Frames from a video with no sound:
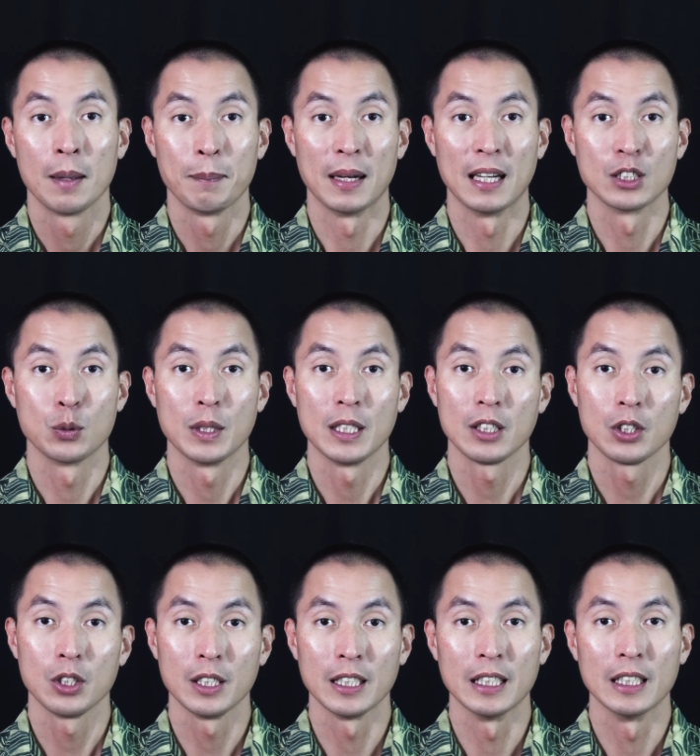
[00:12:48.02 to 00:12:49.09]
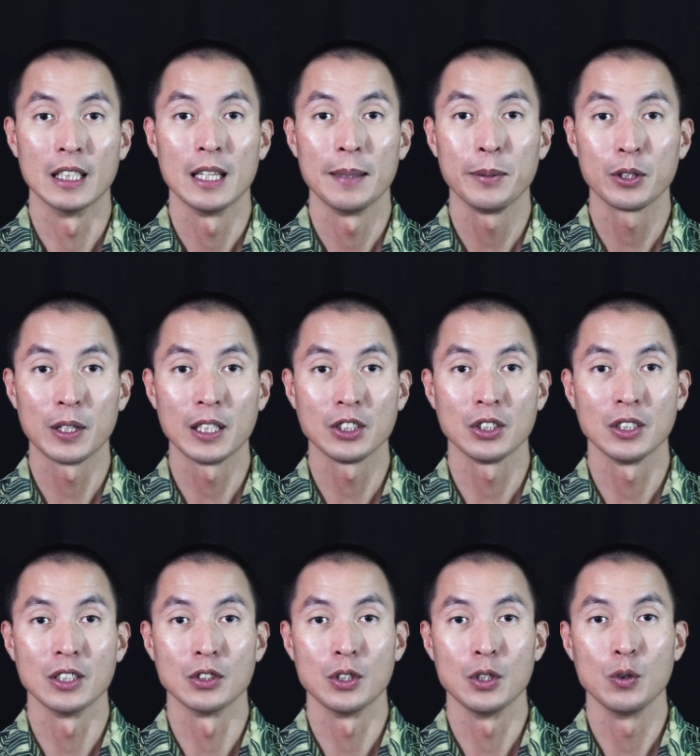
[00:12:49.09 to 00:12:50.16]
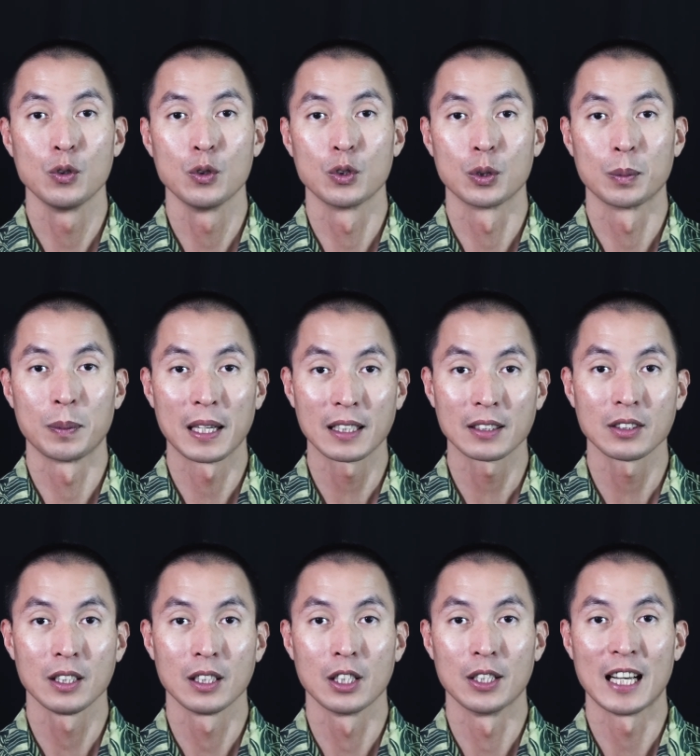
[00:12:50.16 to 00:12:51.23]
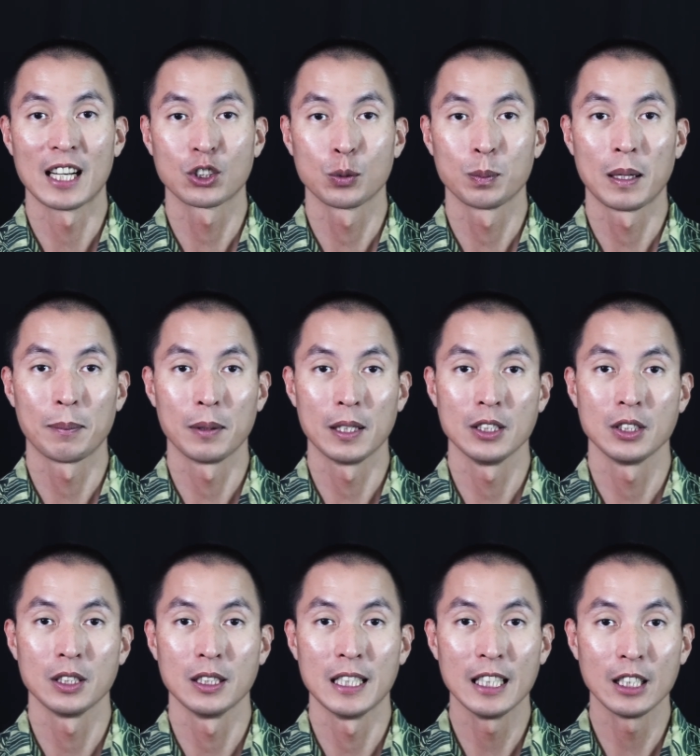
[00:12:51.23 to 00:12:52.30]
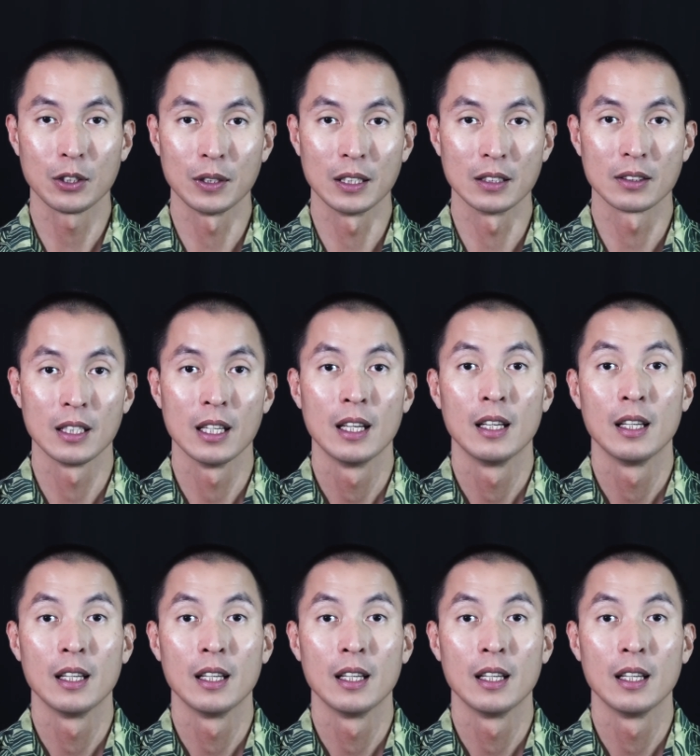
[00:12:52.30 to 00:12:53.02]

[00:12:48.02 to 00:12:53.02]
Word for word: By 2030, immigration is due to surpass the natural population increase,